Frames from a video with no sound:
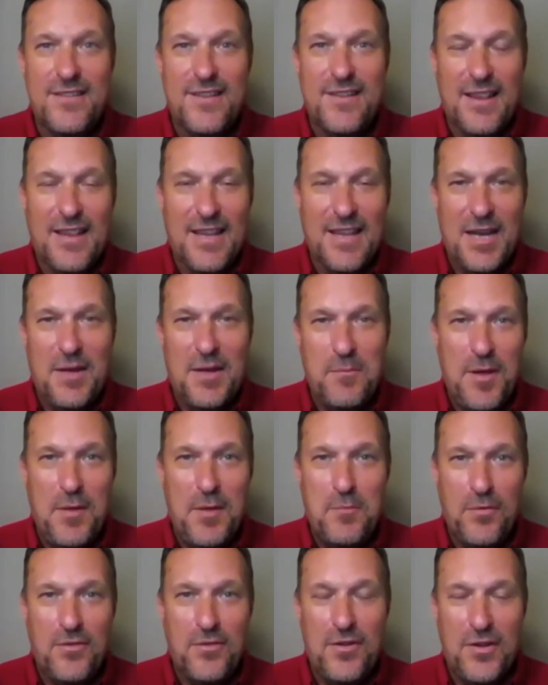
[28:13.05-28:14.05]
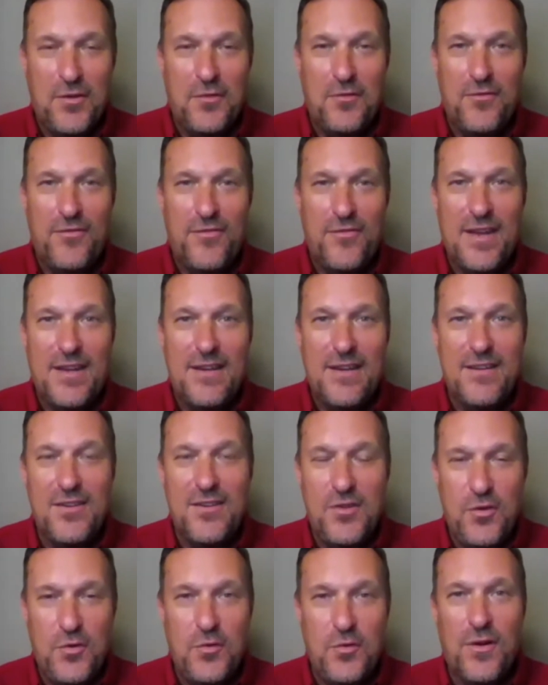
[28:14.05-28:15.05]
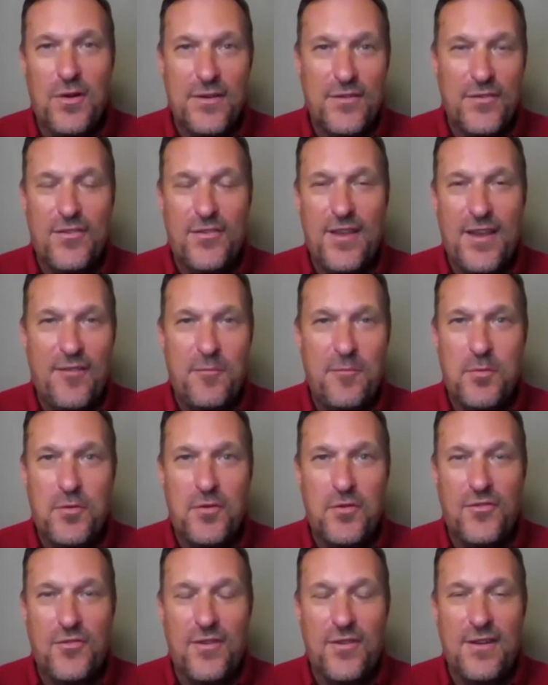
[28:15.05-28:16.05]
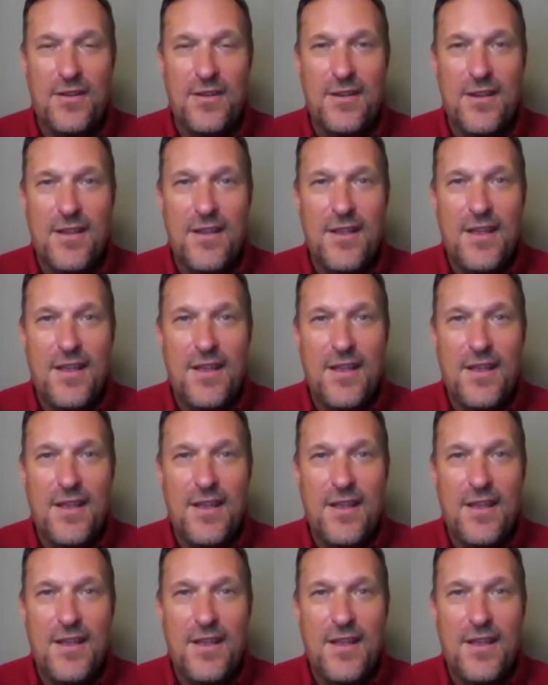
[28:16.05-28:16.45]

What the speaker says: letting people know that you are a safe person.